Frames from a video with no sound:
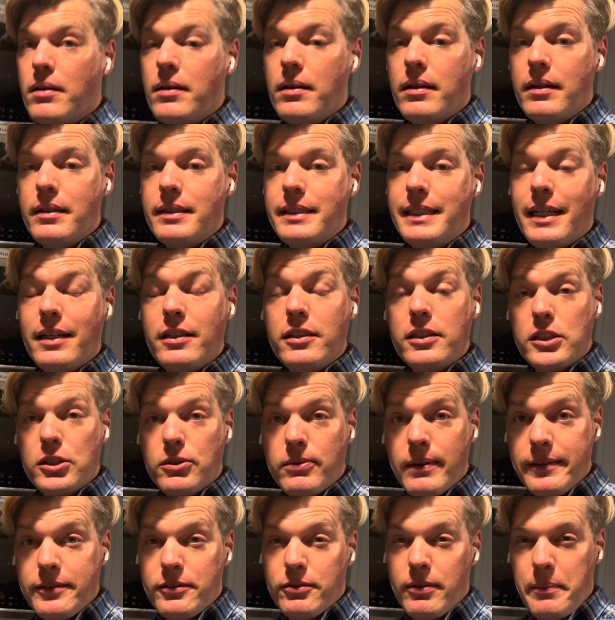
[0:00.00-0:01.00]
Taylor
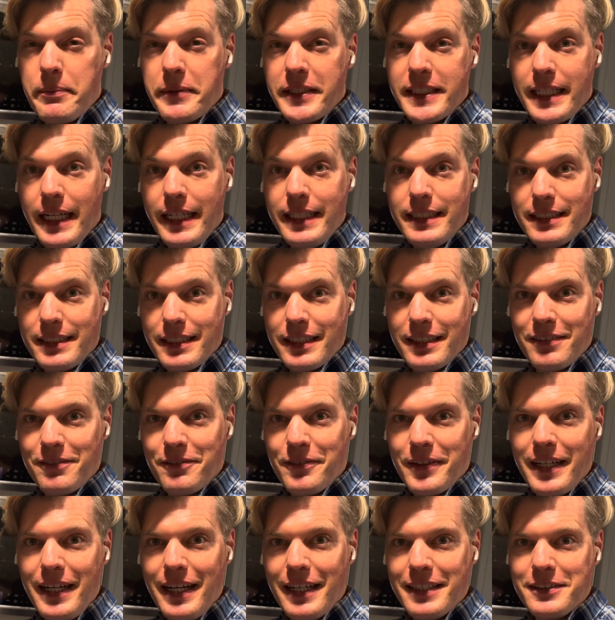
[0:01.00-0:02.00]
Swift's Reputation
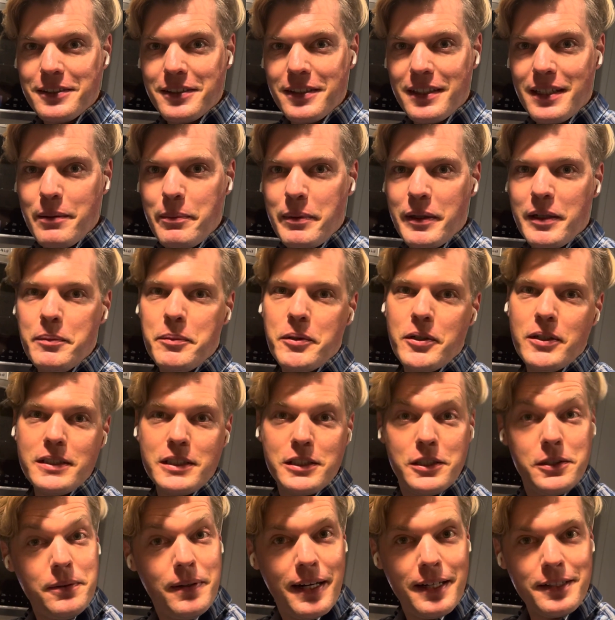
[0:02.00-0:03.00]
re-entered the Billboard
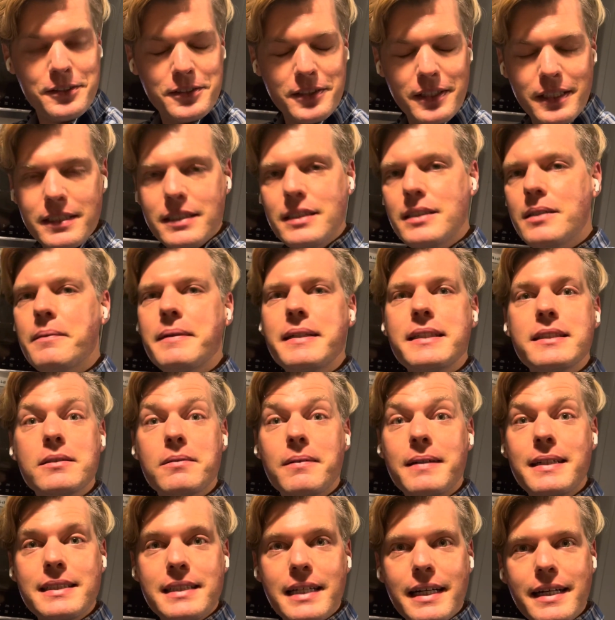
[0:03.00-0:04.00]
200, so we just
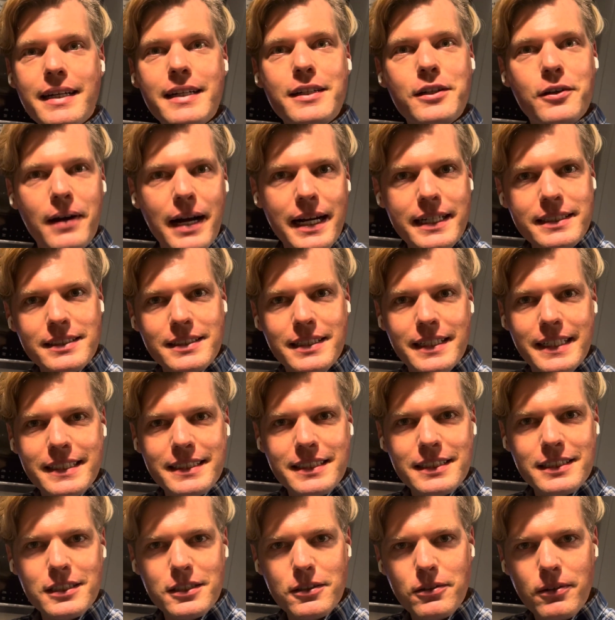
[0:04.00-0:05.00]
want to say
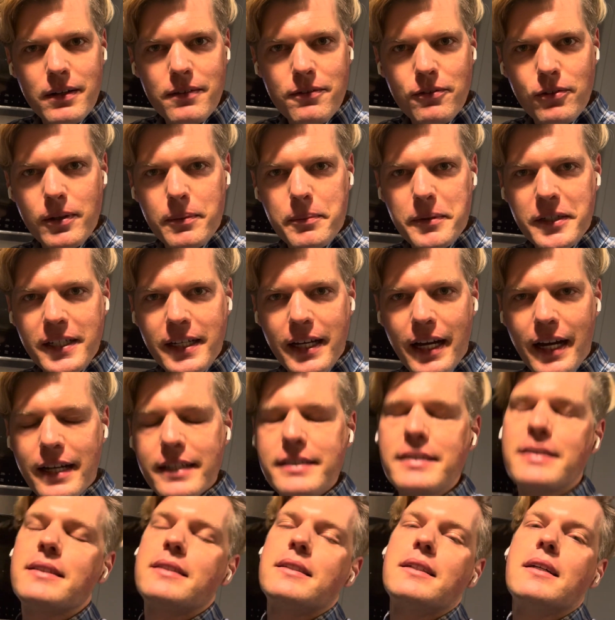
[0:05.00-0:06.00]
congratulations to our former
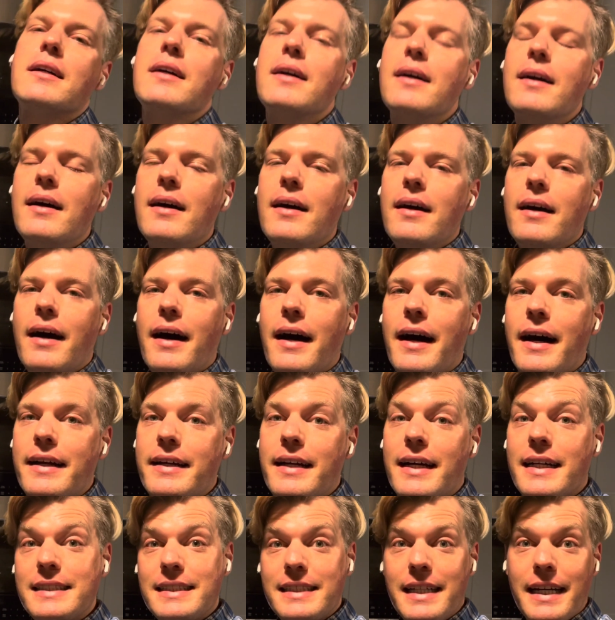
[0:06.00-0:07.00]
guest.
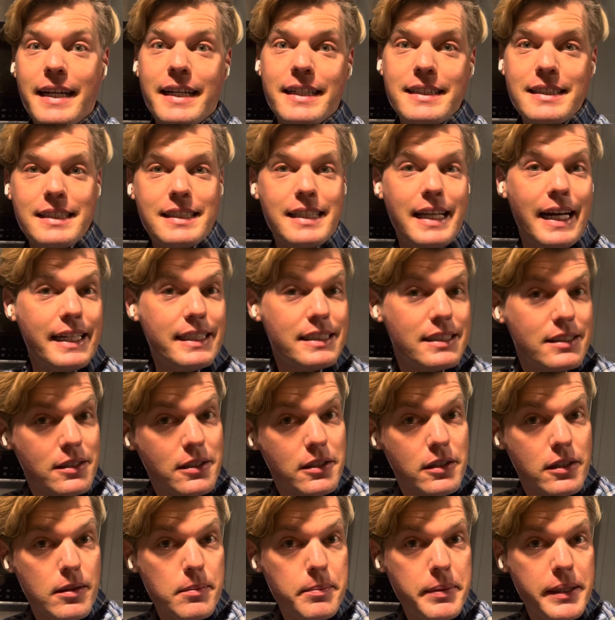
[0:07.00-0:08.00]
Not saying it's thanks to
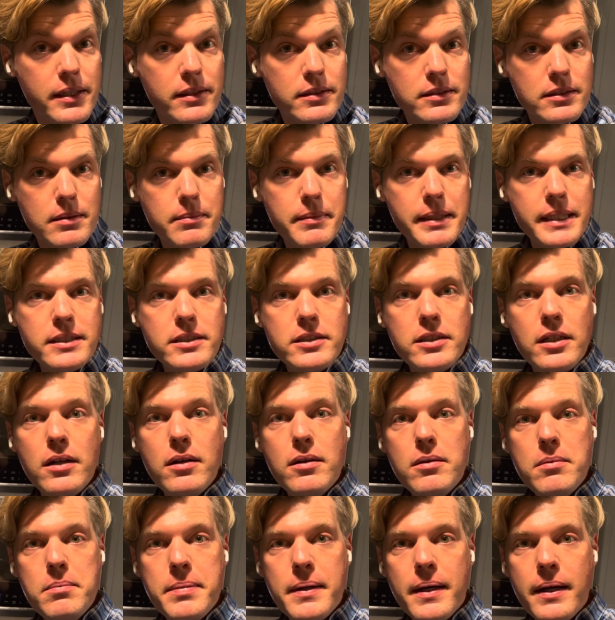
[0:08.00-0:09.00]
her appearance on my
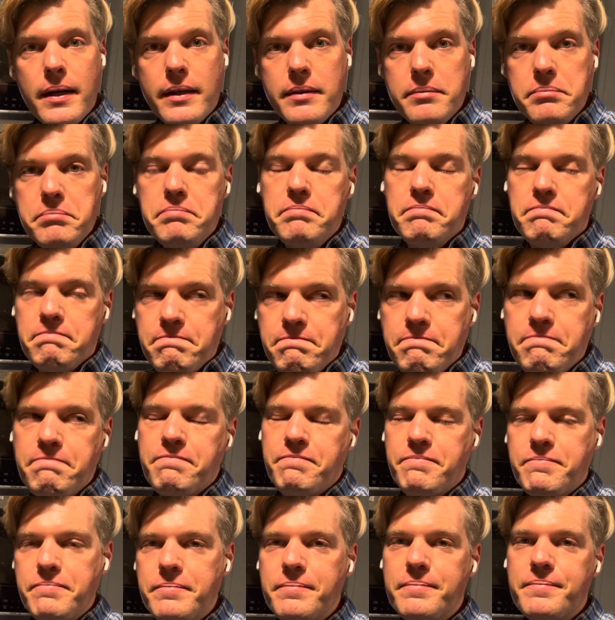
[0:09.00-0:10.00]
show, but
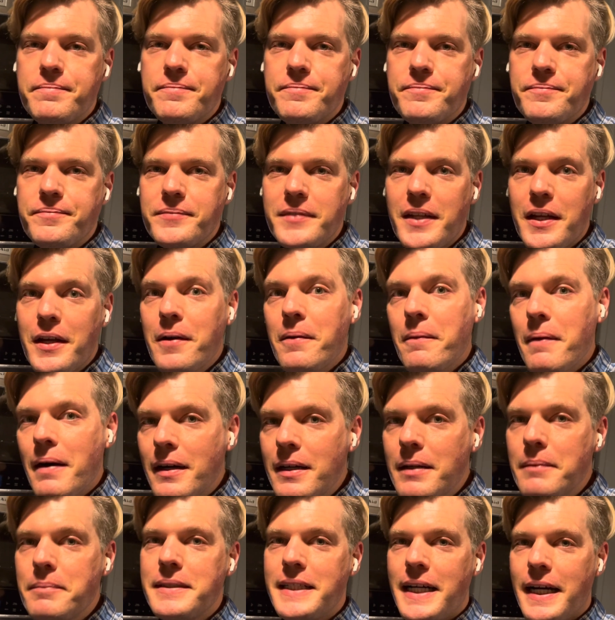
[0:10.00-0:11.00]
you're
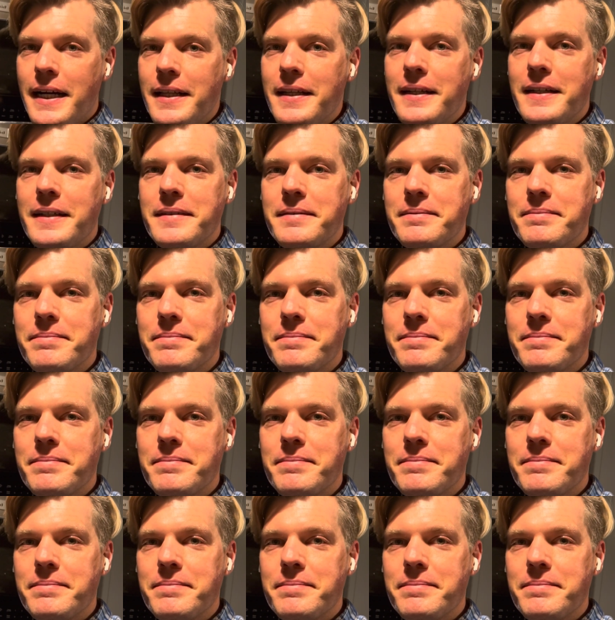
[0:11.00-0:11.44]
welcome, Taylor.